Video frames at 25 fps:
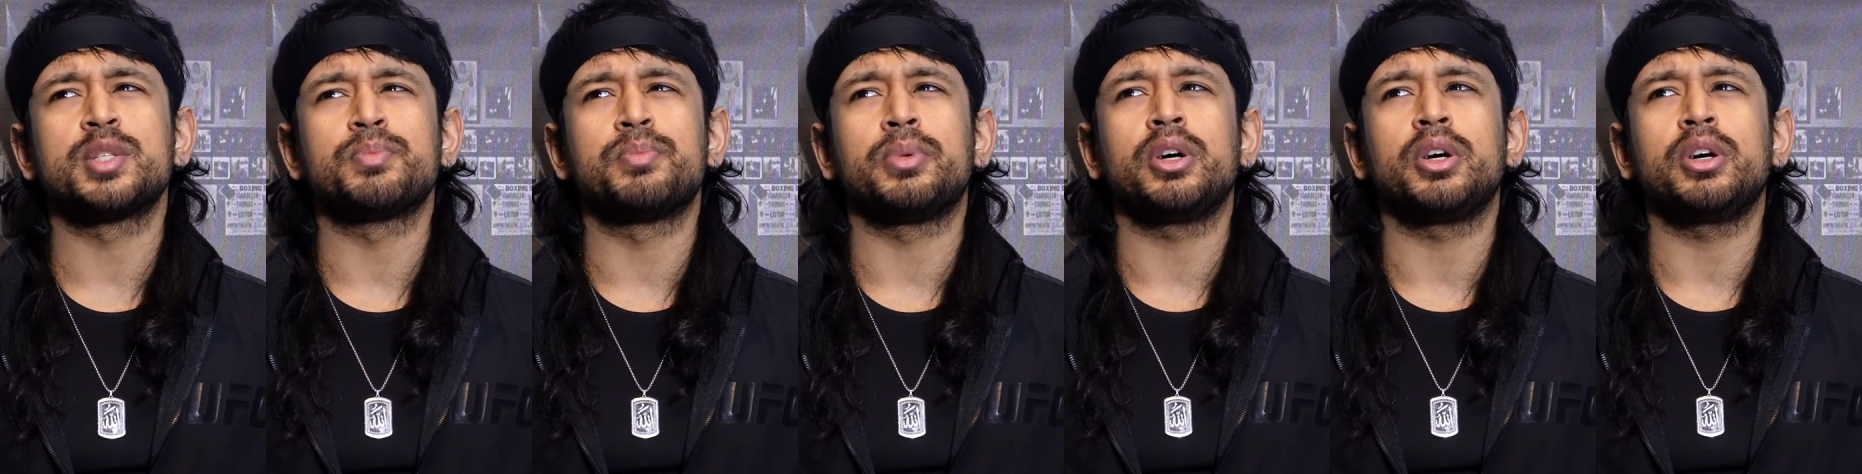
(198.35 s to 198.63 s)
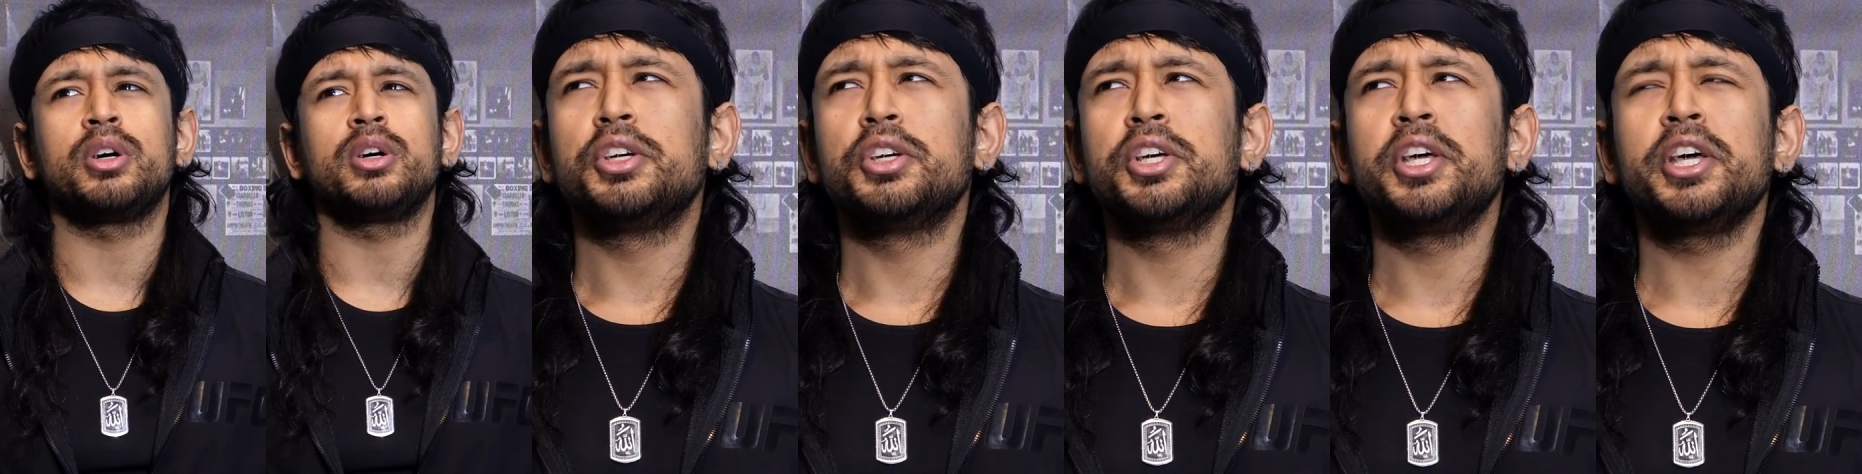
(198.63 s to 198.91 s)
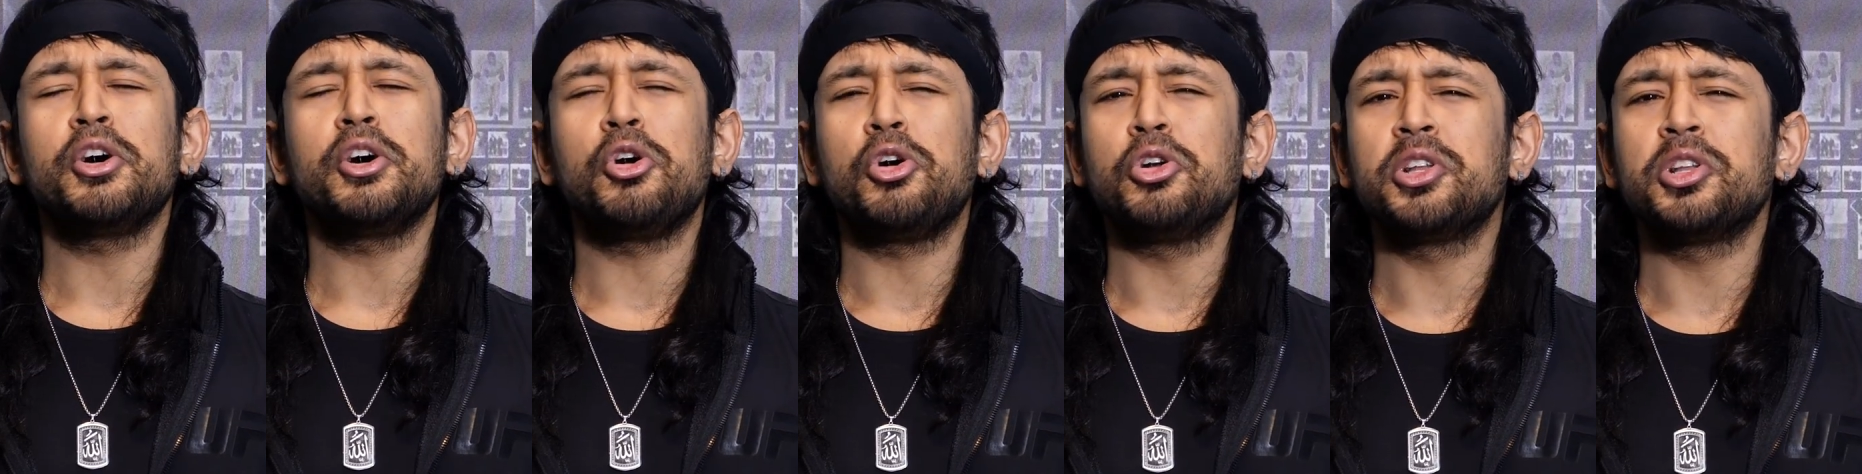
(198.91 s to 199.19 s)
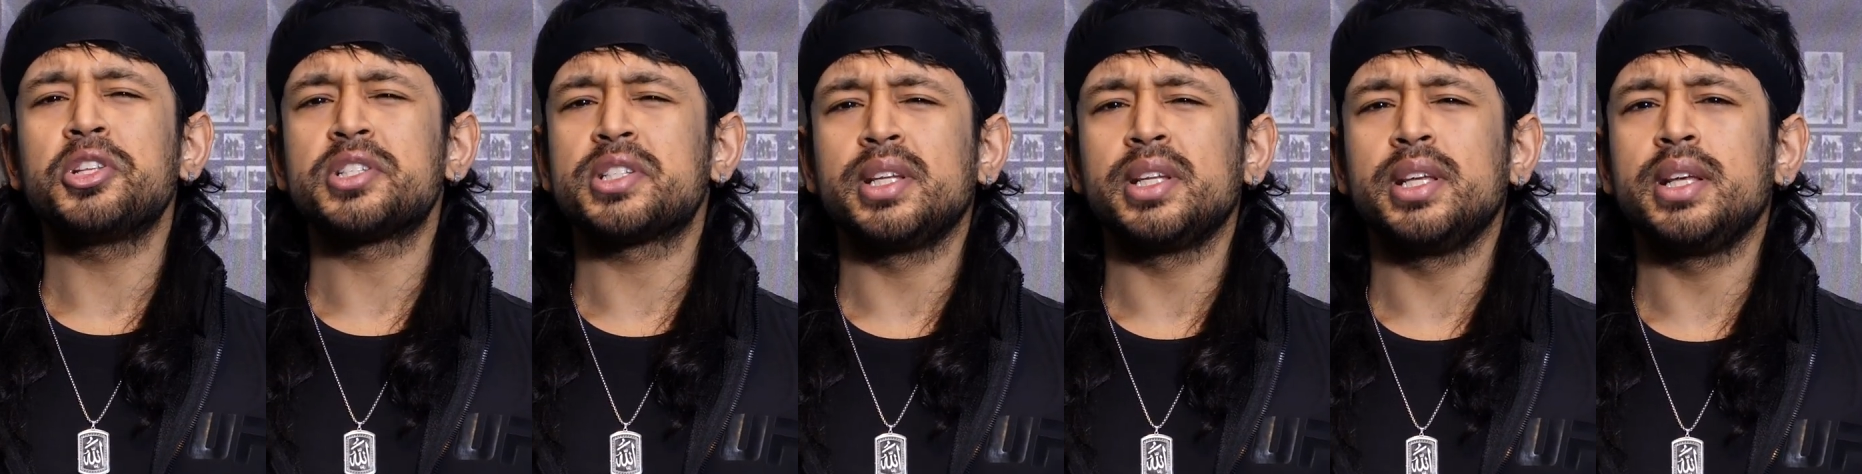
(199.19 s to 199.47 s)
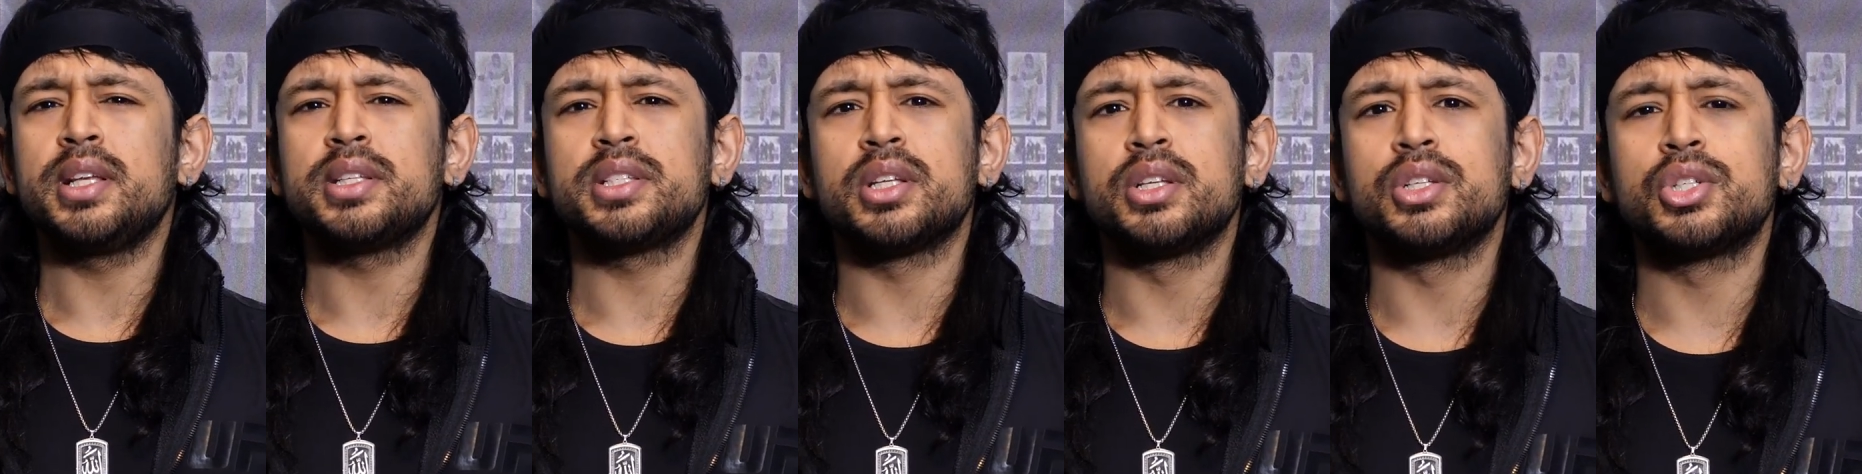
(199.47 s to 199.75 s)
but it honestly
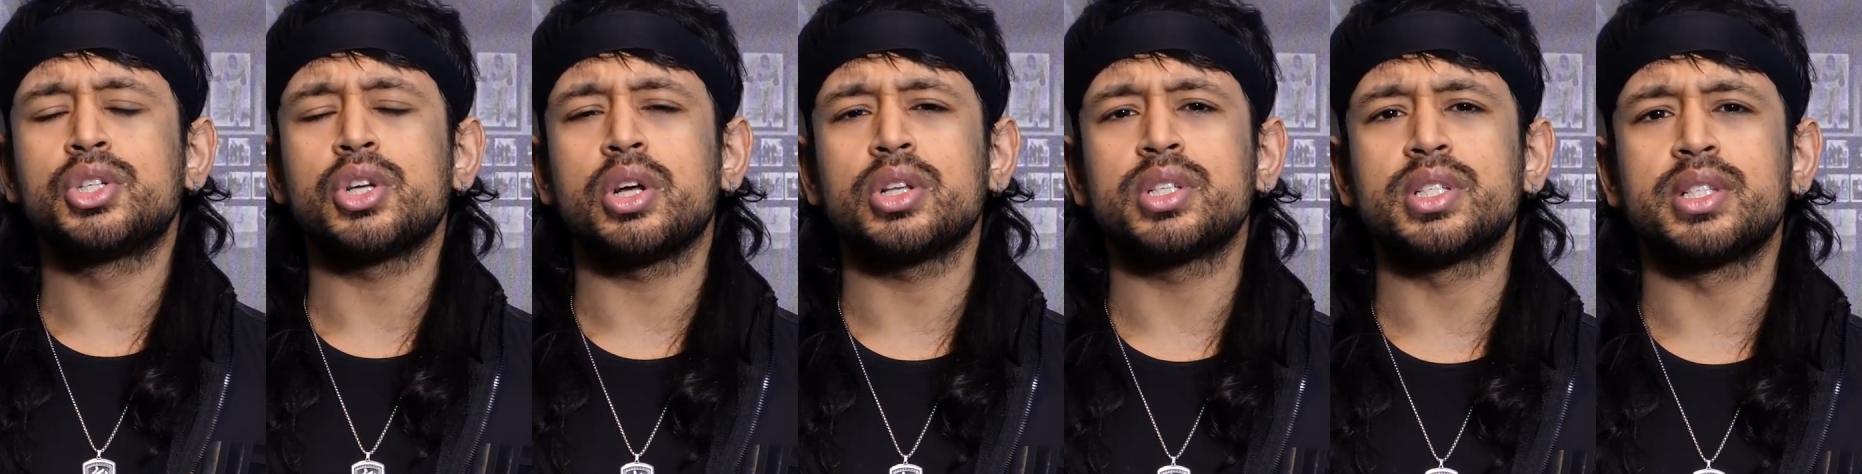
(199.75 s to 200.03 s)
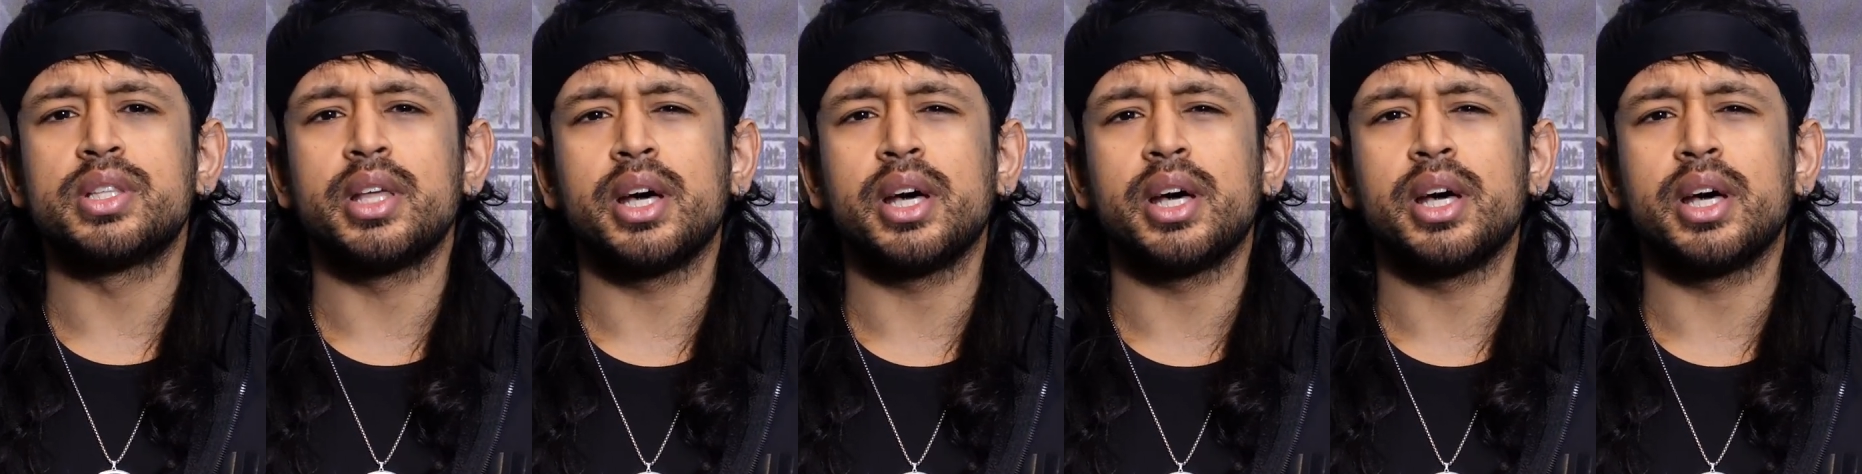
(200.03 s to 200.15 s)
isn't just